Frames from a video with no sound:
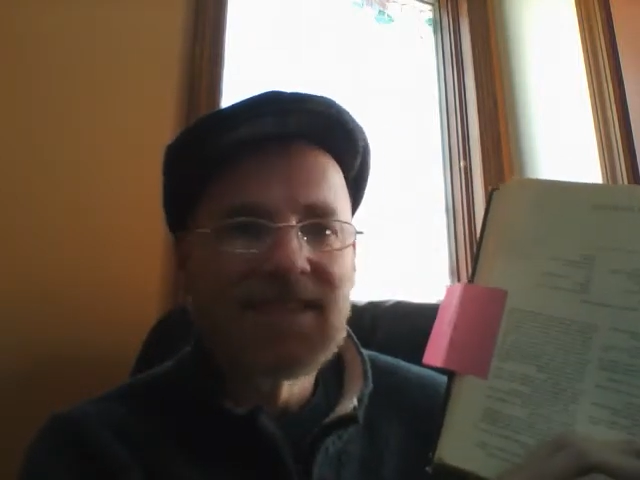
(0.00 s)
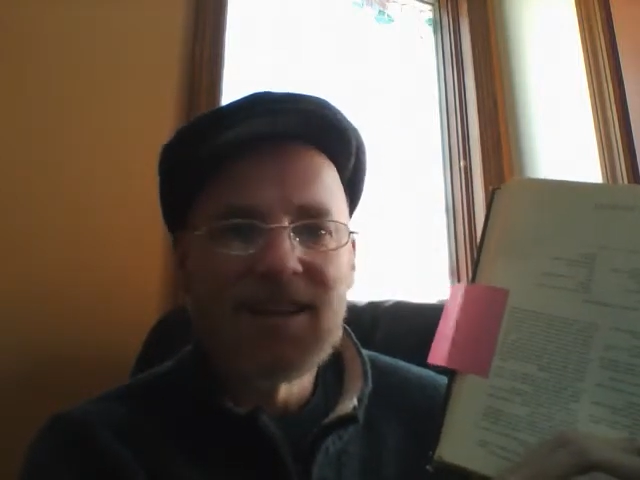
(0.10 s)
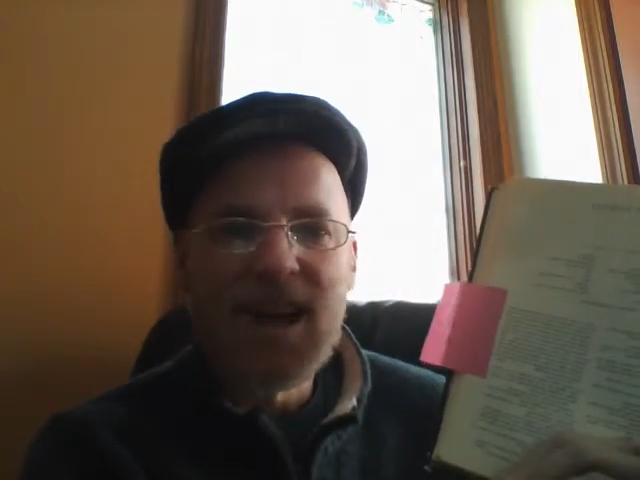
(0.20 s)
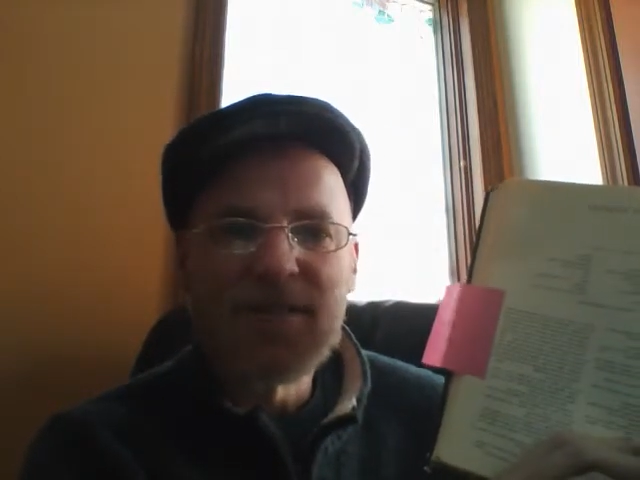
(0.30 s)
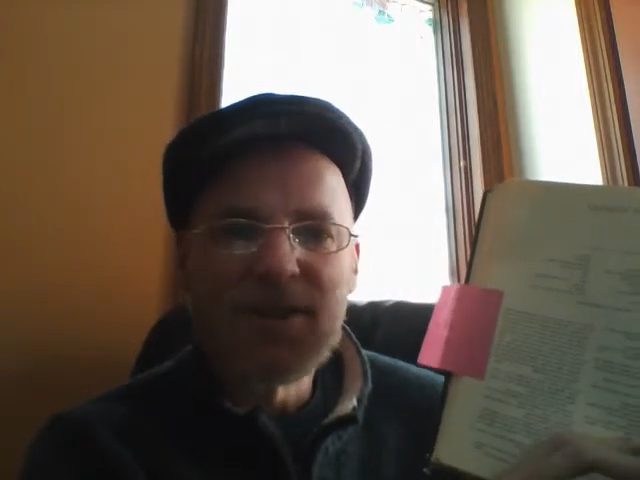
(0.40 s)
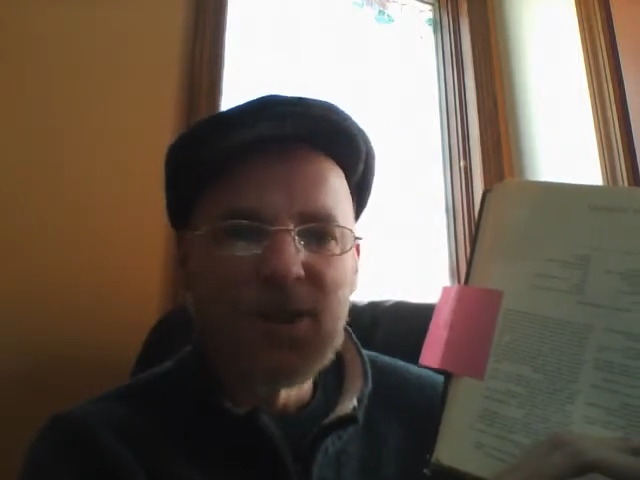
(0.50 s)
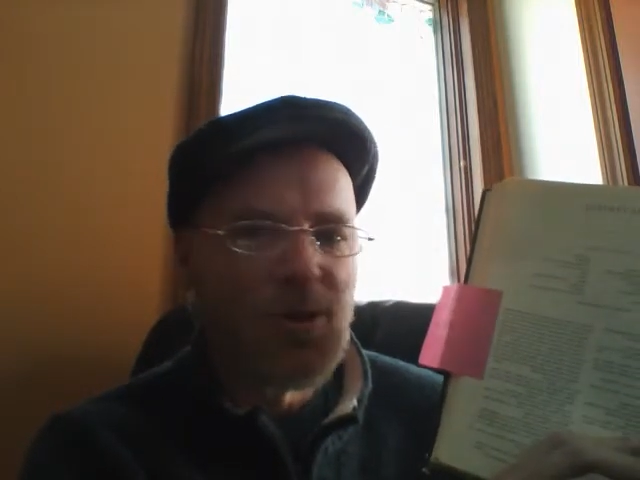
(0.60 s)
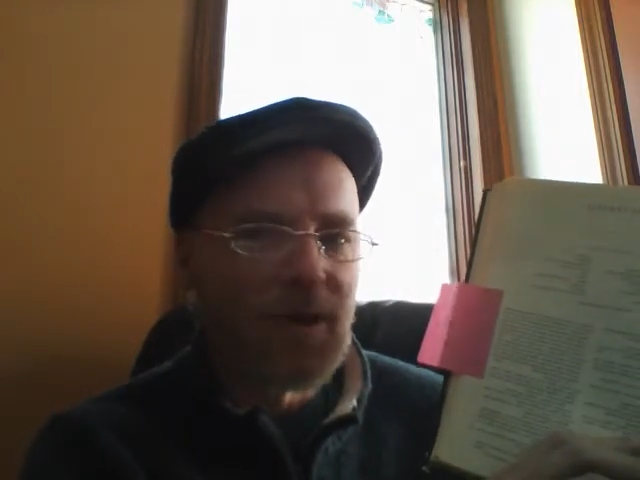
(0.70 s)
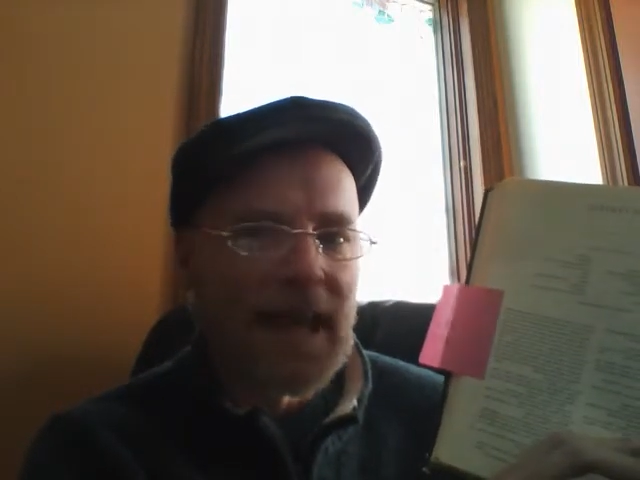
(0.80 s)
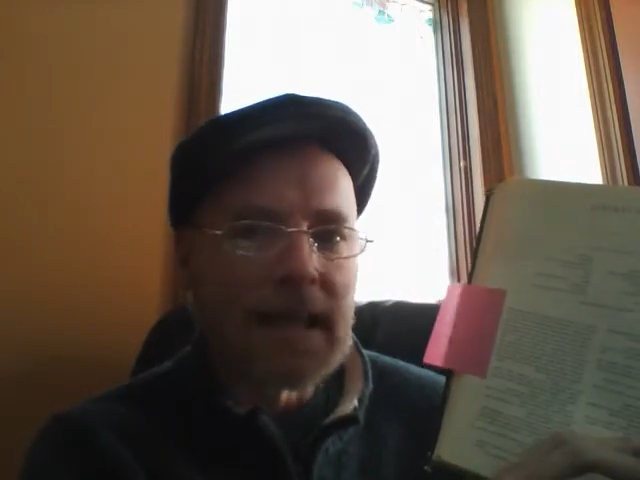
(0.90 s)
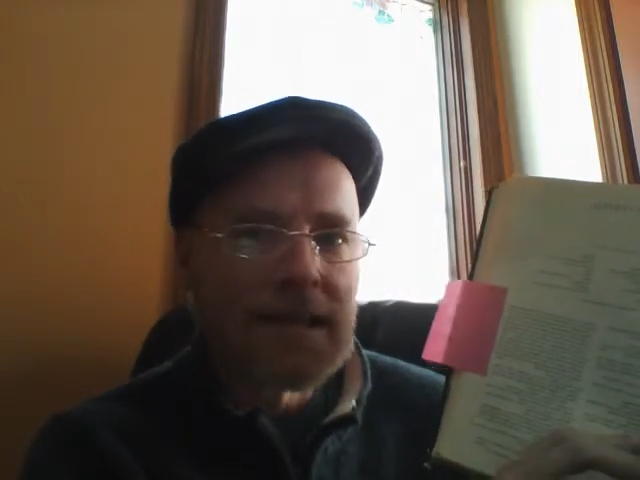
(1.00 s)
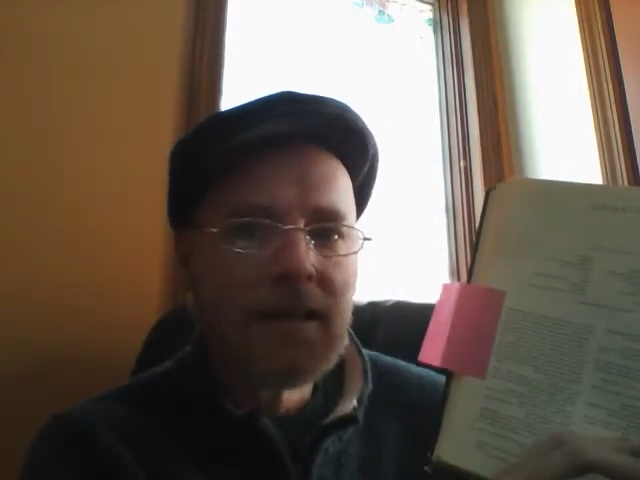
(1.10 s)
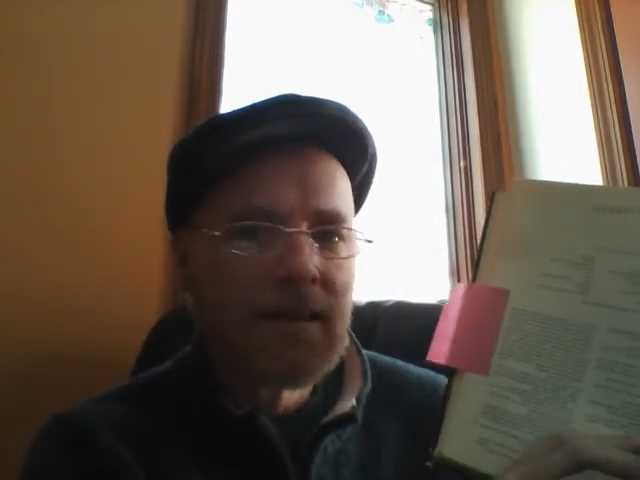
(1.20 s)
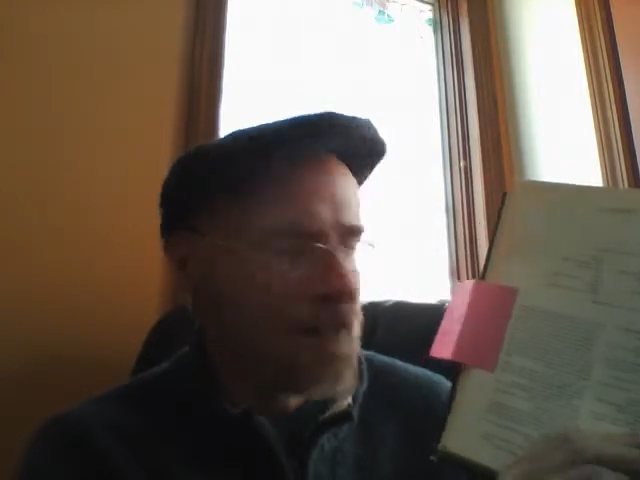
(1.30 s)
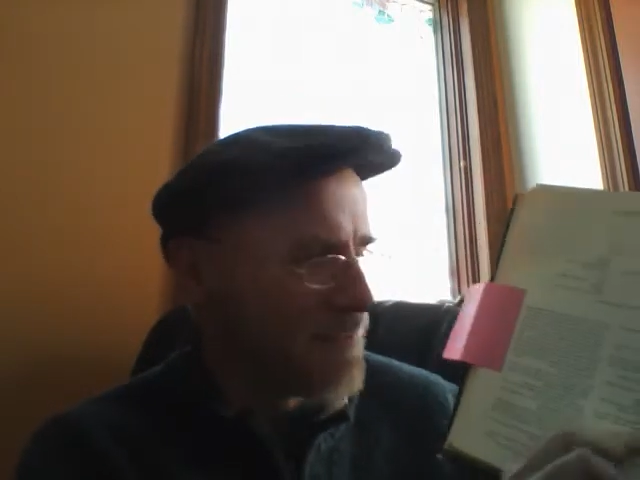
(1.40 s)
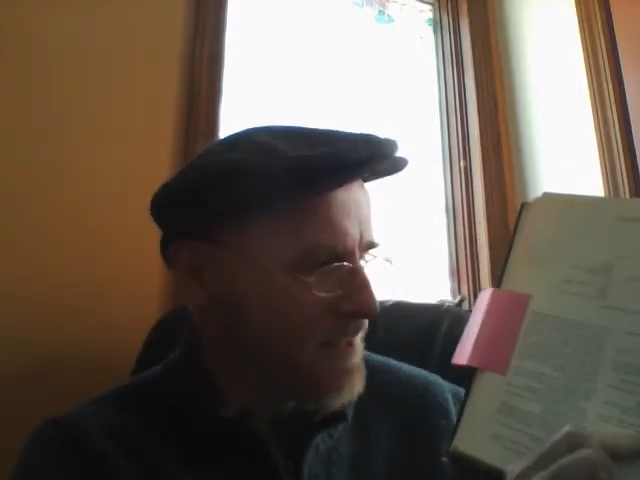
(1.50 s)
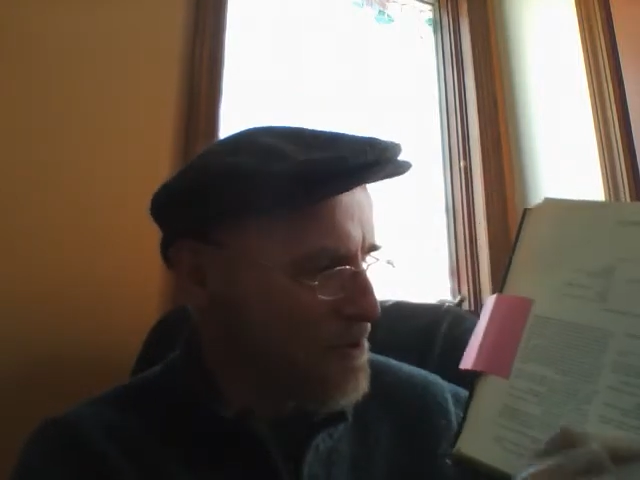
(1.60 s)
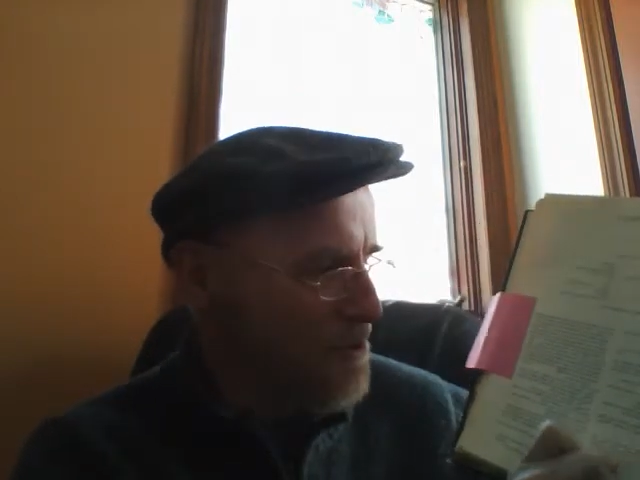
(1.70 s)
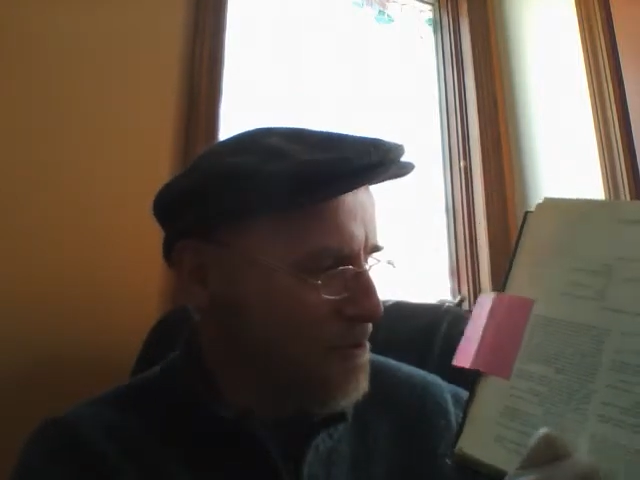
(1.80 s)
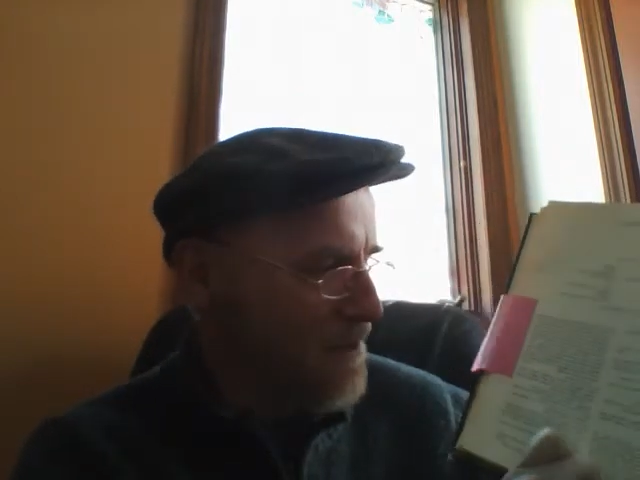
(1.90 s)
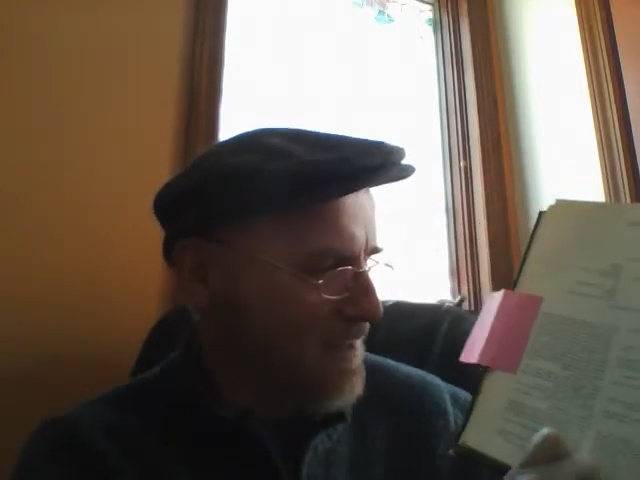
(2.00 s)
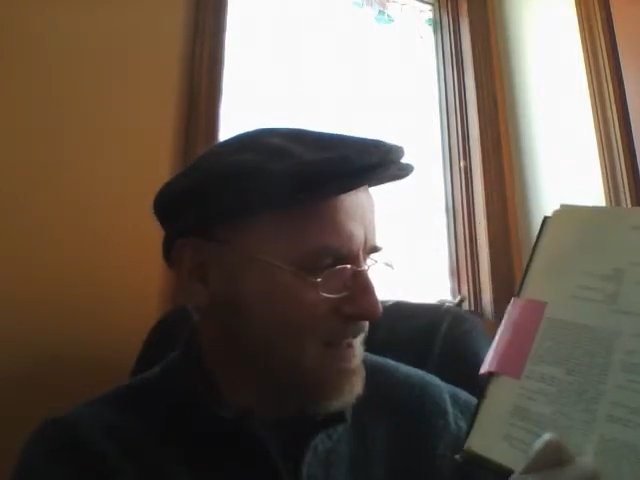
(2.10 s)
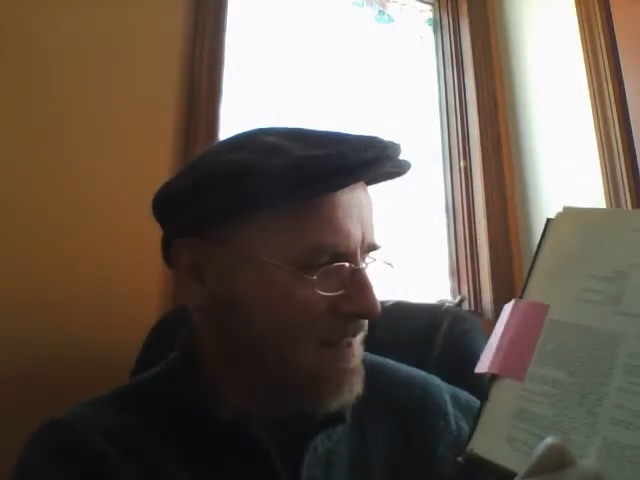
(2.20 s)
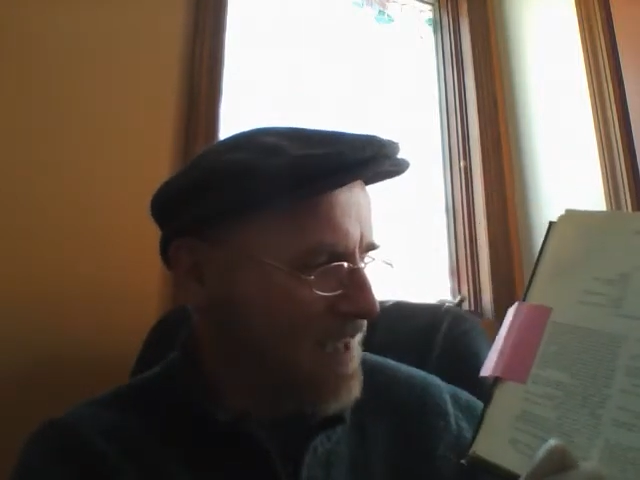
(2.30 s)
a lot of it you don't get unless it